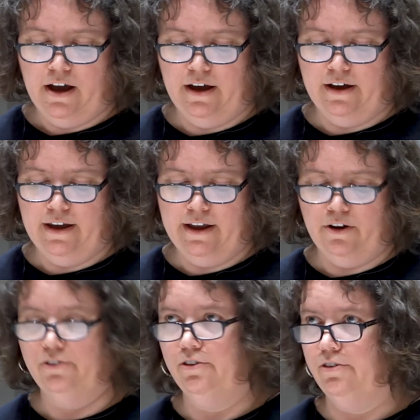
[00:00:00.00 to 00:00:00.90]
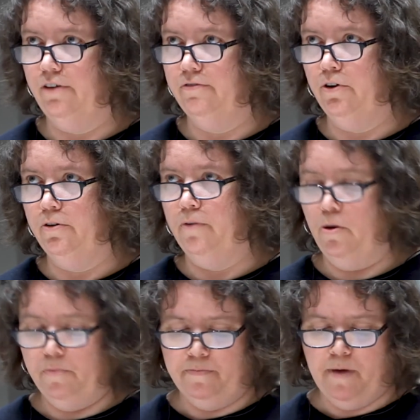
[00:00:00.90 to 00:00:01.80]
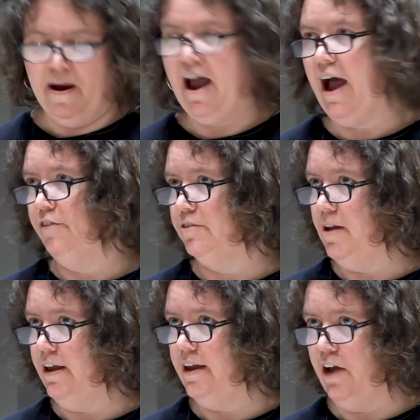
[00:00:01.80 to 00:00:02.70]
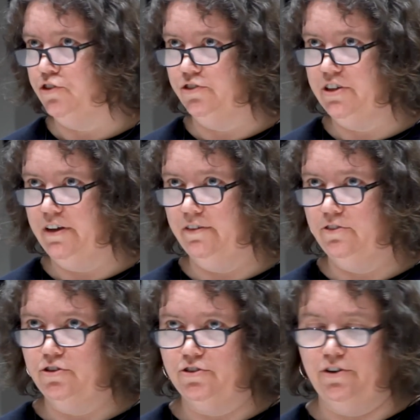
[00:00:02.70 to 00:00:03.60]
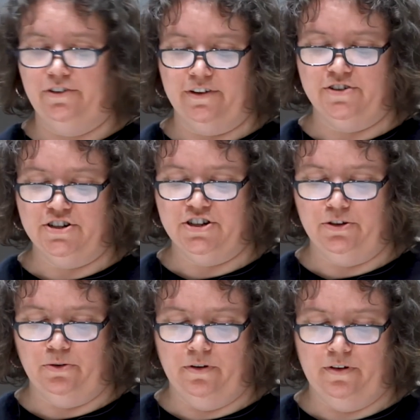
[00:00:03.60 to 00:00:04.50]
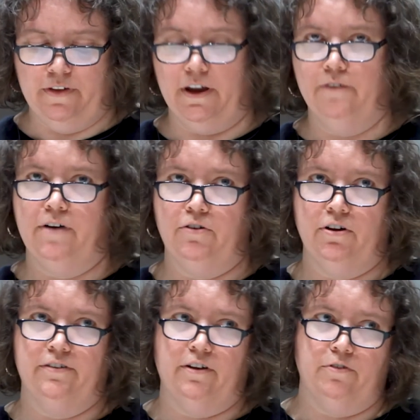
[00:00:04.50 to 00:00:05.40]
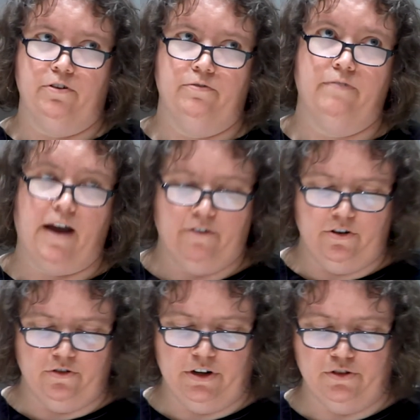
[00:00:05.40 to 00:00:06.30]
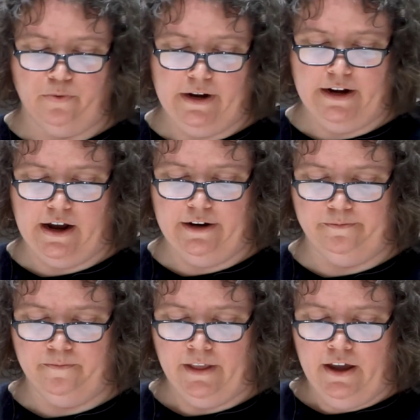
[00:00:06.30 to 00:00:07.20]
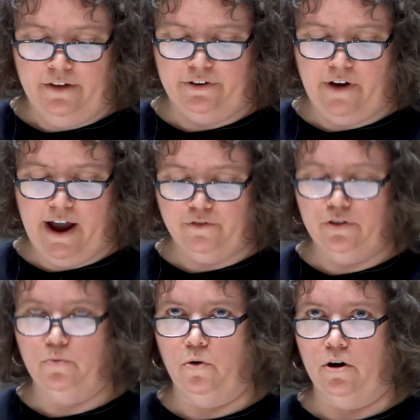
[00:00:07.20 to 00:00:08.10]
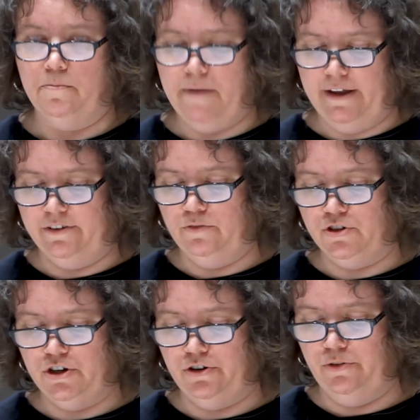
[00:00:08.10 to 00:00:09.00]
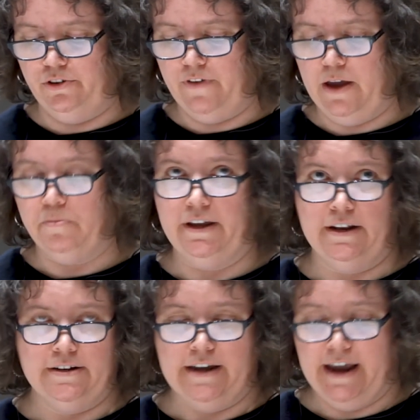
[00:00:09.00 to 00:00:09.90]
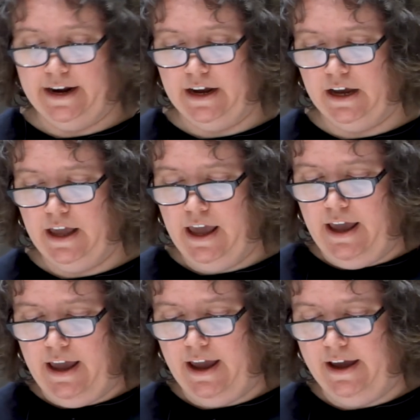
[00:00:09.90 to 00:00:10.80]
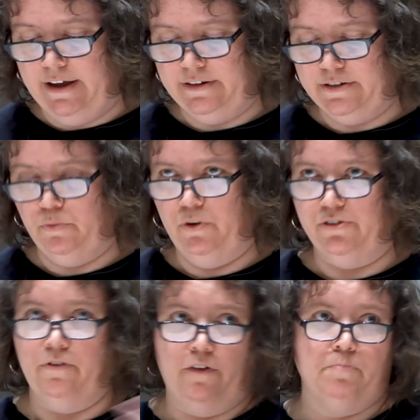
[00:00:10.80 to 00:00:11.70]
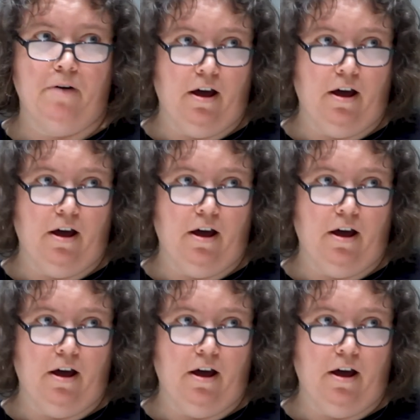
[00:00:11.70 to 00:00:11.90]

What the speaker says: and also suffered about half as many casualties, 262, and the Confederates suffered 529. So after the war, Manson returned to his family in Indiana and was involved in